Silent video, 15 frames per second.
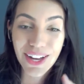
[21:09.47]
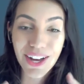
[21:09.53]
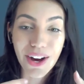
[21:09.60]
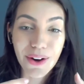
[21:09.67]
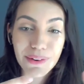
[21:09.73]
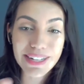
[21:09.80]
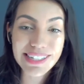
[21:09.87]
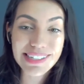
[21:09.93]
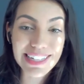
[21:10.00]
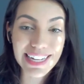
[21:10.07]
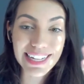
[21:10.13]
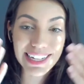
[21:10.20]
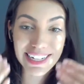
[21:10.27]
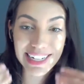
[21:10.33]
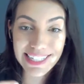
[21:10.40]
always
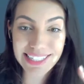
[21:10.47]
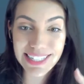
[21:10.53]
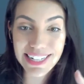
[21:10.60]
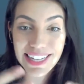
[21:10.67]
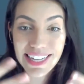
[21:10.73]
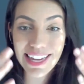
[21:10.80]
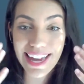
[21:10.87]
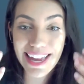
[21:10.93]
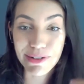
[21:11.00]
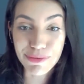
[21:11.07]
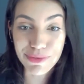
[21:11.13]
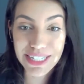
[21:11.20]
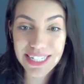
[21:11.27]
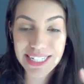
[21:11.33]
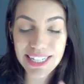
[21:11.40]
like listening and
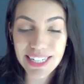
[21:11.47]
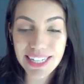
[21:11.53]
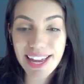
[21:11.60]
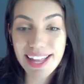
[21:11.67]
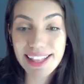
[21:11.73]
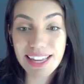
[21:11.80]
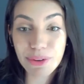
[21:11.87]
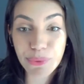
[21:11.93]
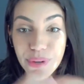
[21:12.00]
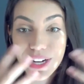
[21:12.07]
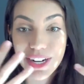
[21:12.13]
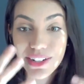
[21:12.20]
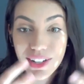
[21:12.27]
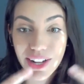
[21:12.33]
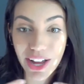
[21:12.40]
reading, and then we
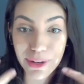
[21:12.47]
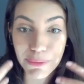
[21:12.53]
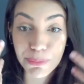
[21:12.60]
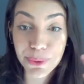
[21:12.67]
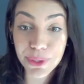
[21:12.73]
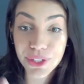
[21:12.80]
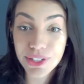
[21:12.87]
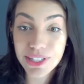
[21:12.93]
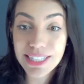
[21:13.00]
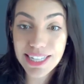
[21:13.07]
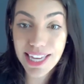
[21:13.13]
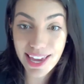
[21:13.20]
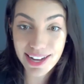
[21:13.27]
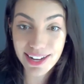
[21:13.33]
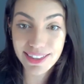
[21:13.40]
are not
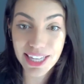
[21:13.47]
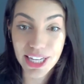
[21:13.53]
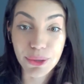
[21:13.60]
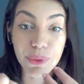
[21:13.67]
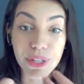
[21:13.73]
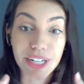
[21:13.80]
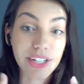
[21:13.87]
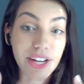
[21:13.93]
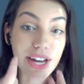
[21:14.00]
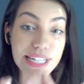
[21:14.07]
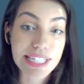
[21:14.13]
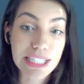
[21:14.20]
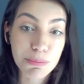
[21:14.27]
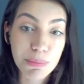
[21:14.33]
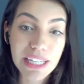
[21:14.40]
producing anything. We are not
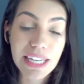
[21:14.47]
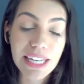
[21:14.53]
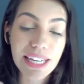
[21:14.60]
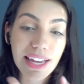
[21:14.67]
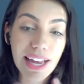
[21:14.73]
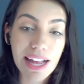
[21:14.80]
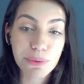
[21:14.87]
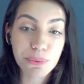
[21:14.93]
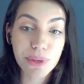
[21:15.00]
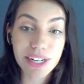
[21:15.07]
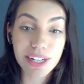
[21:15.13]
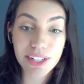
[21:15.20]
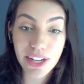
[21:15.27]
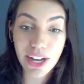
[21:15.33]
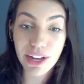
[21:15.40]
speaking and we
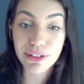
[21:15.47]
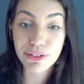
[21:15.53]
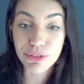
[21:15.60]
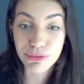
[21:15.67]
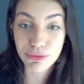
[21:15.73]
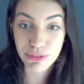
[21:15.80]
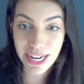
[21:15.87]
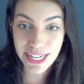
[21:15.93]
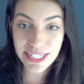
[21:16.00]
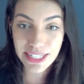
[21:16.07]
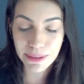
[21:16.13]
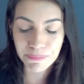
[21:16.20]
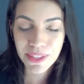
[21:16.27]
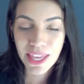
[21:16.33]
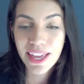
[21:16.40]
are not
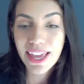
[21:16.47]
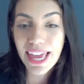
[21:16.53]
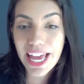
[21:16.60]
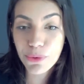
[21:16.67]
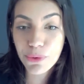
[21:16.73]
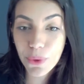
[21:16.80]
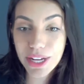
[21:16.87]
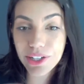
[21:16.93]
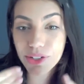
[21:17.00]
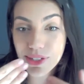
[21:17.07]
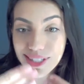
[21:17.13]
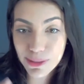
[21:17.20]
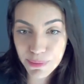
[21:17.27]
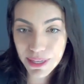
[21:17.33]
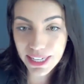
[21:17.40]
writing. And when you
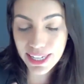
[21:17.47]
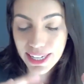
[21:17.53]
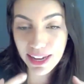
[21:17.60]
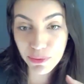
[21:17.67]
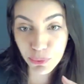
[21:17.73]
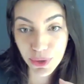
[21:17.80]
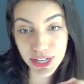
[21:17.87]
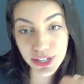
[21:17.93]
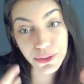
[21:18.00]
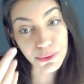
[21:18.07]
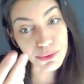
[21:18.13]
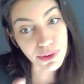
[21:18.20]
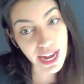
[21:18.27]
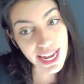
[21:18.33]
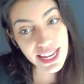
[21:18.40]
speak and when you
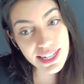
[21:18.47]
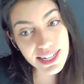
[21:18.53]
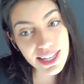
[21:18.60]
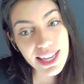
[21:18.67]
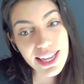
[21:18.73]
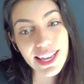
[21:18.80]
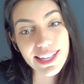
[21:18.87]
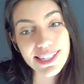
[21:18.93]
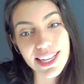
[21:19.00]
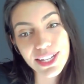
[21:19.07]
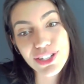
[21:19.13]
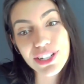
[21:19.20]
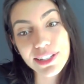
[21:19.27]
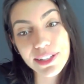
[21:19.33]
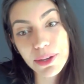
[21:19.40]
write, it's
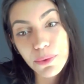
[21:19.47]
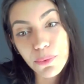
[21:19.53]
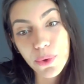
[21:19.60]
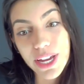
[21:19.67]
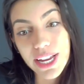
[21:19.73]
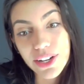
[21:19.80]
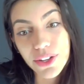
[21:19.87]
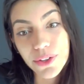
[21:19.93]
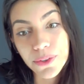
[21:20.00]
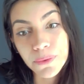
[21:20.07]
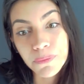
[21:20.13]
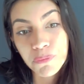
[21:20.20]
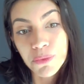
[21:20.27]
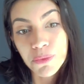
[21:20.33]
actually when you